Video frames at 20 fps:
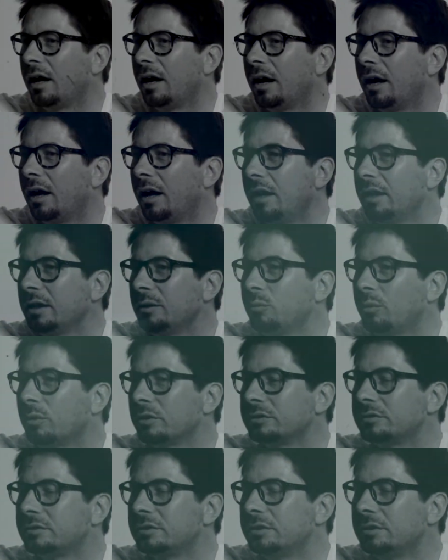I
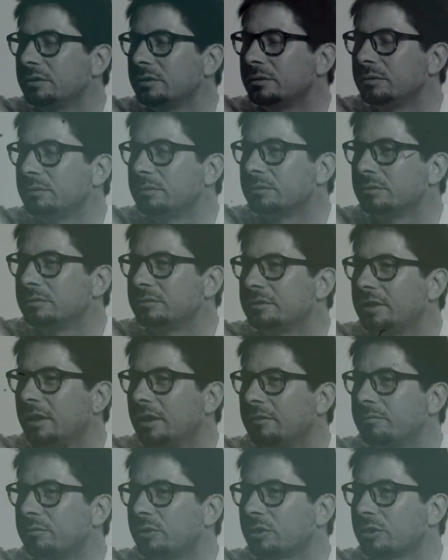wanted to
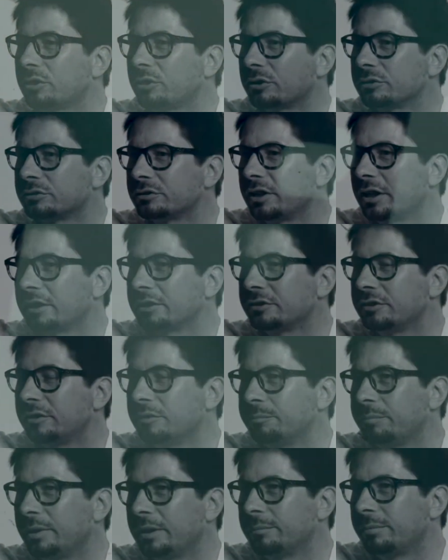deliver a cross section
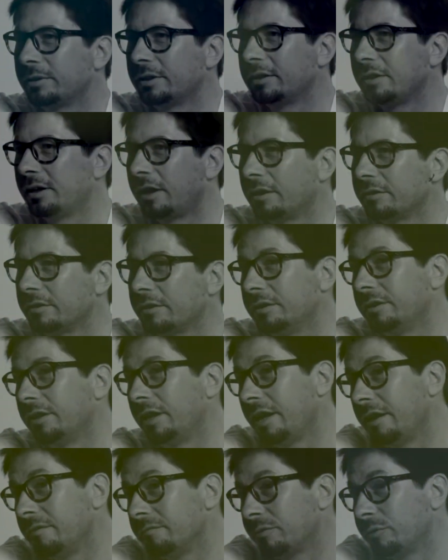of people in London
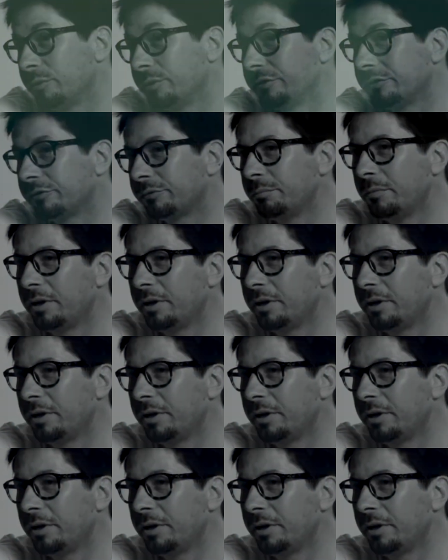that influenced